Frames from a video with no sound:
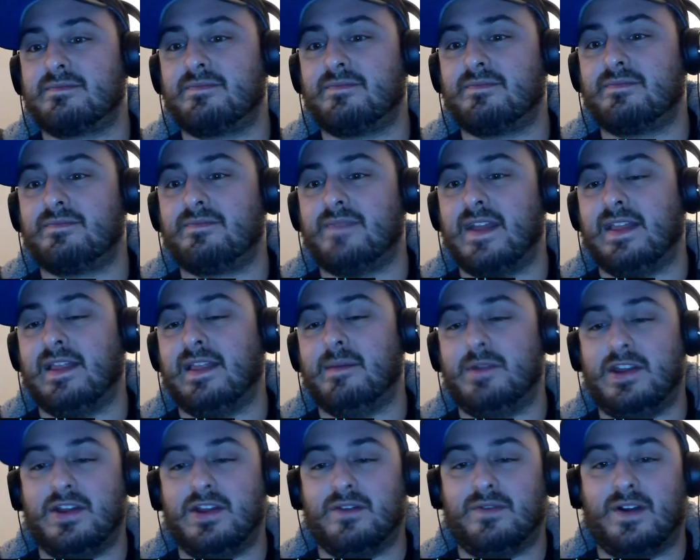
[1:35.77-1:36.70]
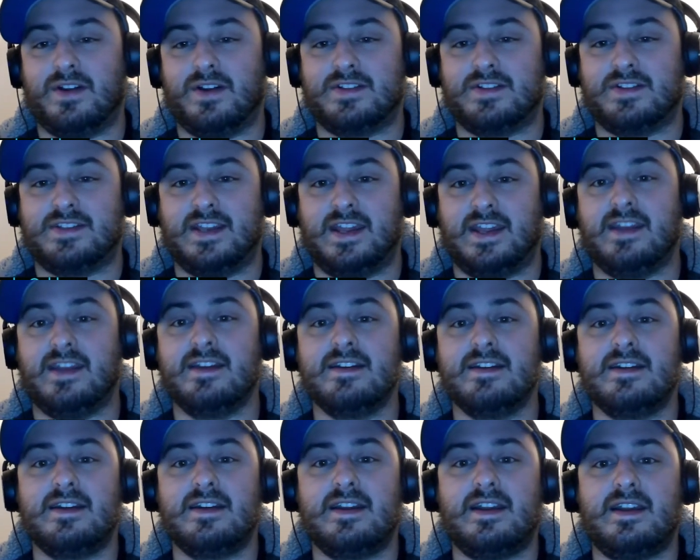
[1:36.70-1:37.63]
at Liberty University,
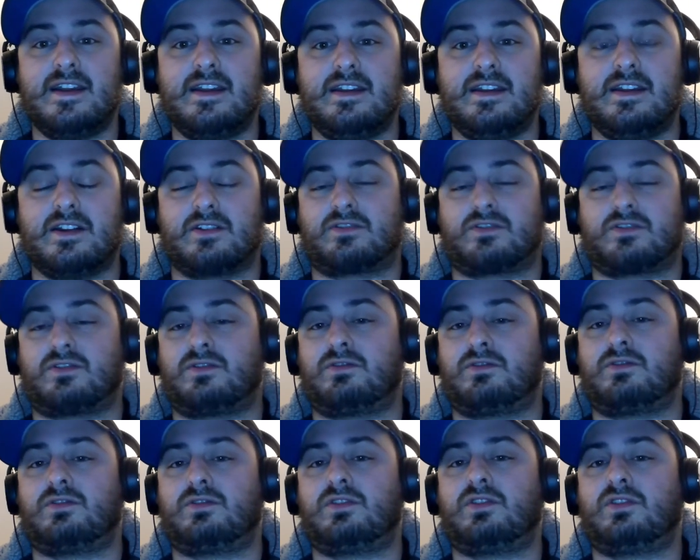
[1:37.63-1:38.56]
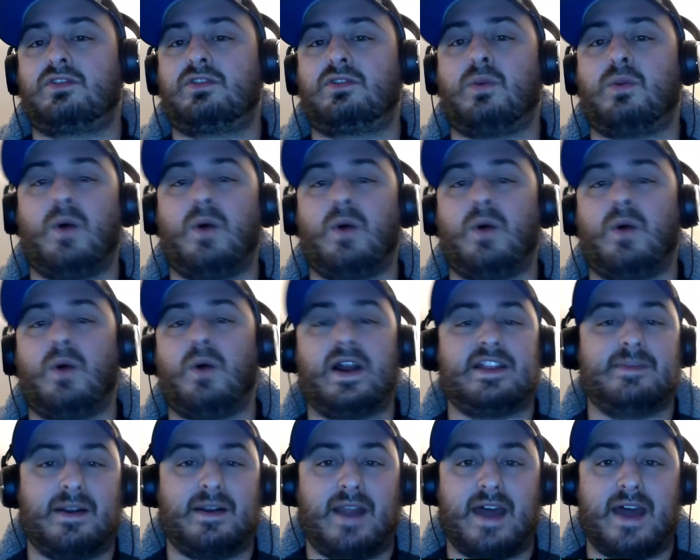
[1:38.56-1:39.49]
you're quite the
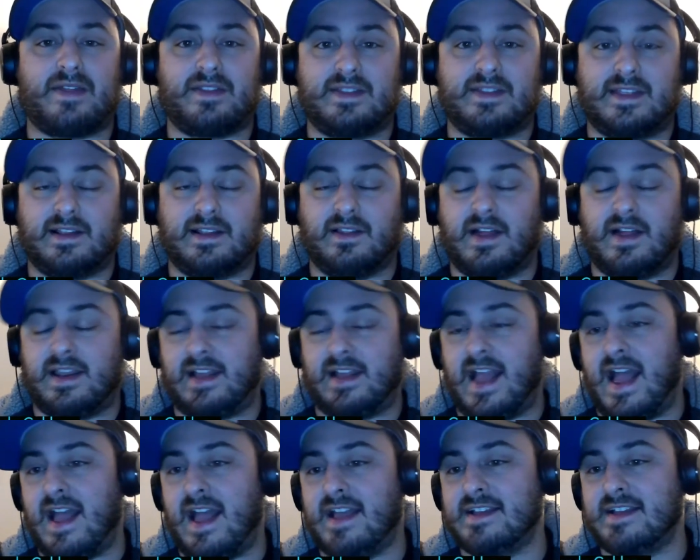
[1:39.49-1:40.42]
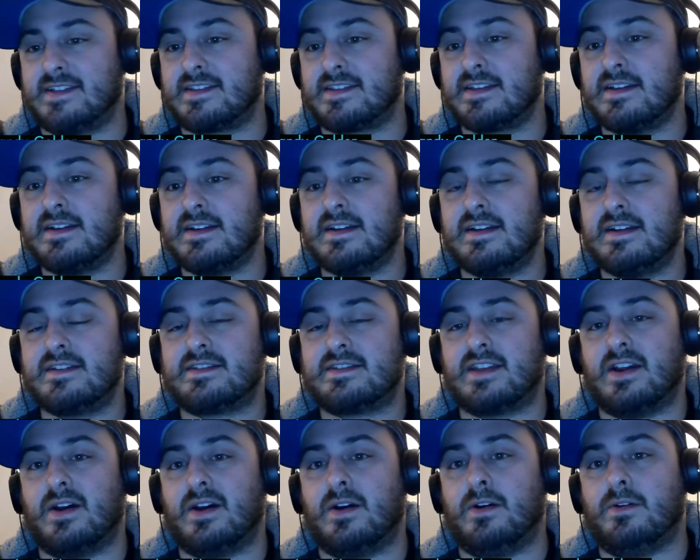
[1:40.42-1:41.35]
better athlete than a lot of guys.
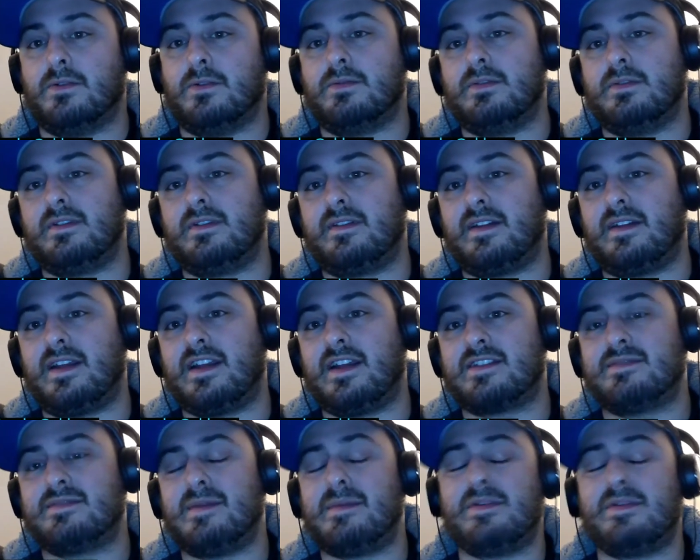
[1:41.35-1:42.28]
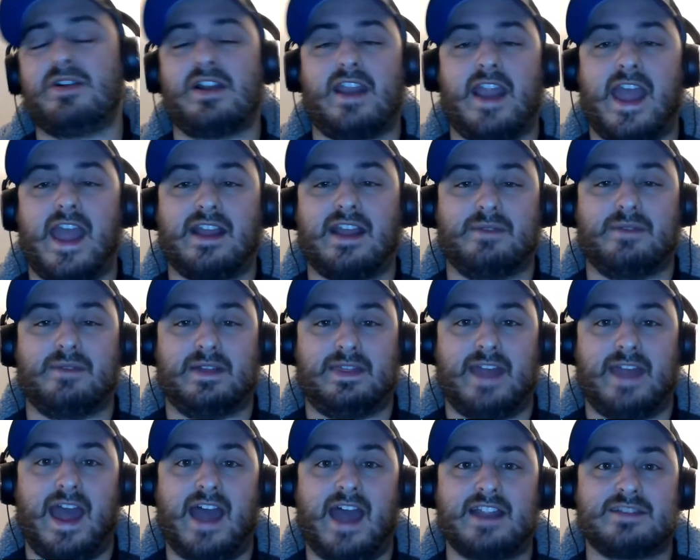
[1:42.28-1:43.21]
So it's maybe not negative with
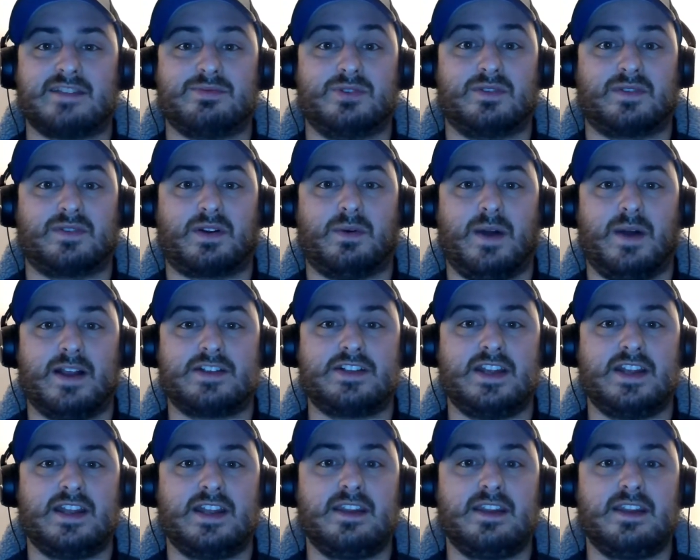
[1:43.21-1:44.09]
that. It's more of a question.